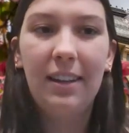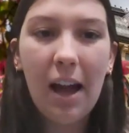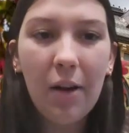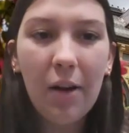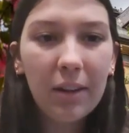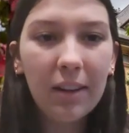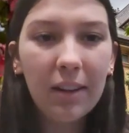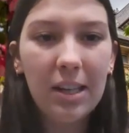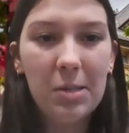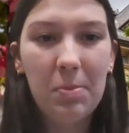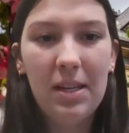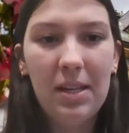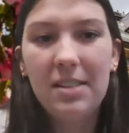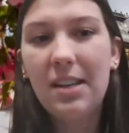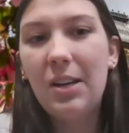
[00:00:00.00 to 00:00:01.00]
calculus
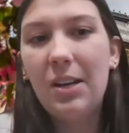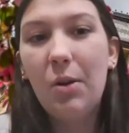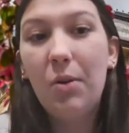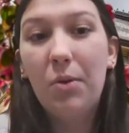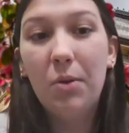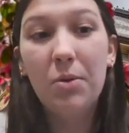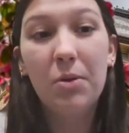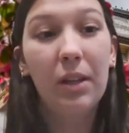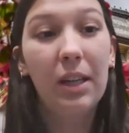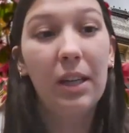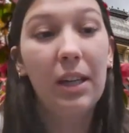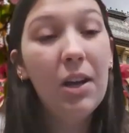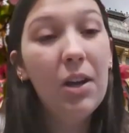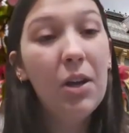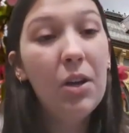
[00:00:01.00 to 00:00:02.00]
because I know that those are
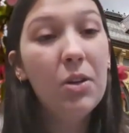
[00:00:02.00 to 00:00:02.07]
like